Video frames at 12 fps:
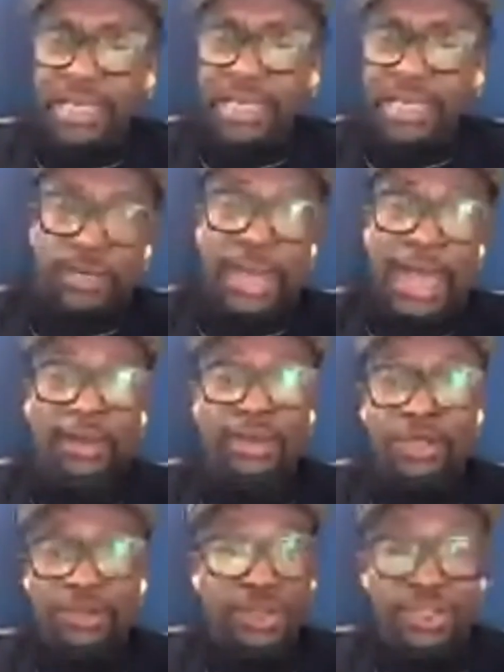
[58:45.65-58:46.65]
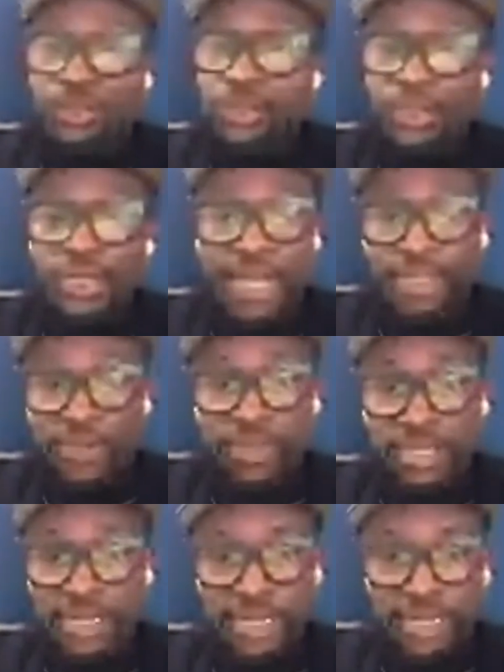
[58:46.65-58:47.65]
You know, and that
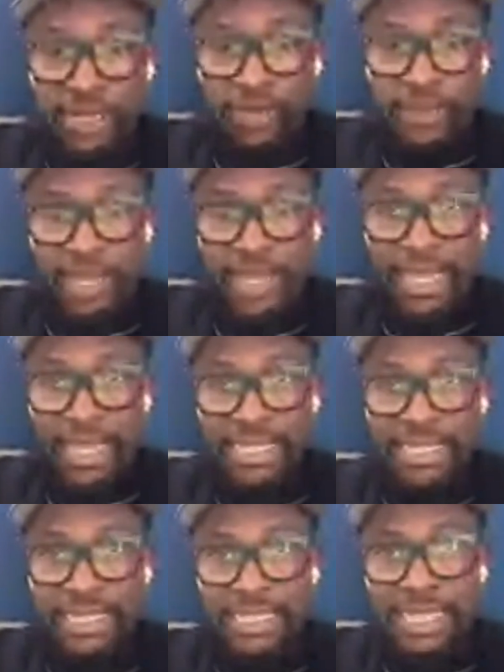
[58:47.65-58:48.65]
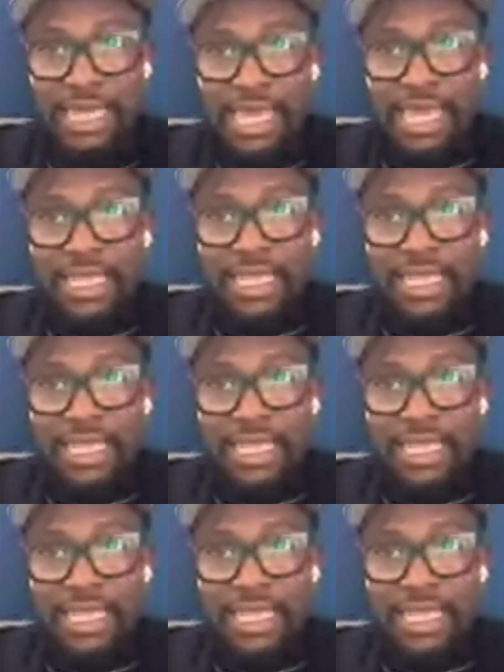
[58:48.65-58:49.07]
was the best thing I could have ever learned.